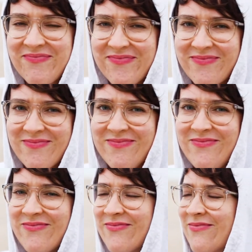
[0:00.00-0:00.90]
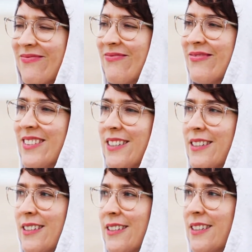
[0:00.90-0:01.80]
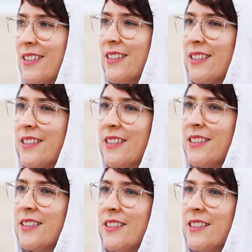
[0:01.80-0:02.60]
(silence)